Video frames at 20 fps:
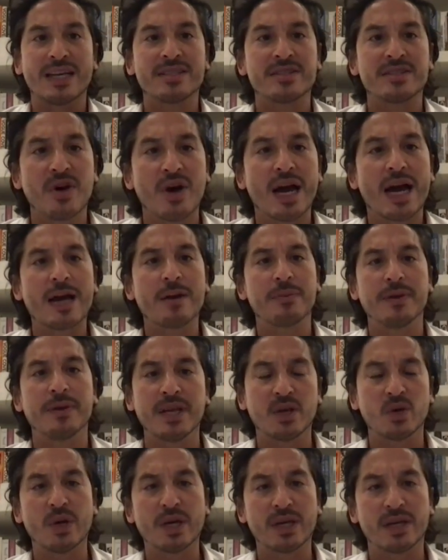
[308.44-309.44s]
not happening
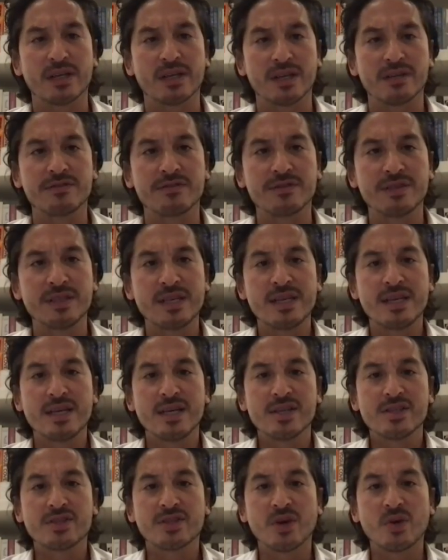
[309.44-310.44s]
quick enough.
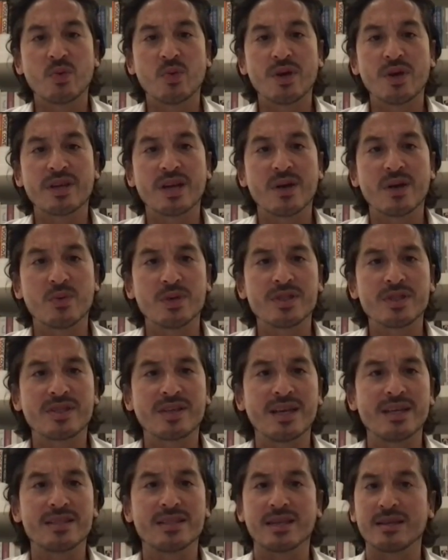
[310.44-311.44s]
So one thing I would
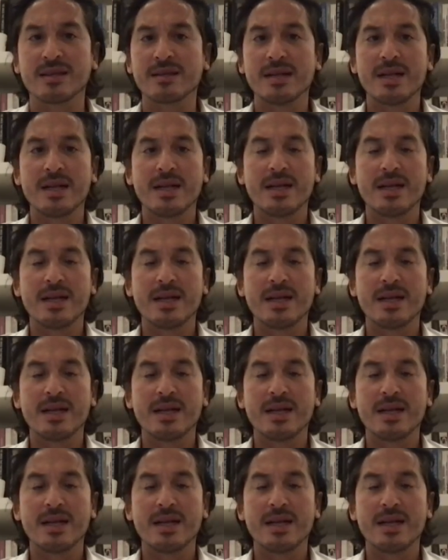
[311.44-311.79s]
say is that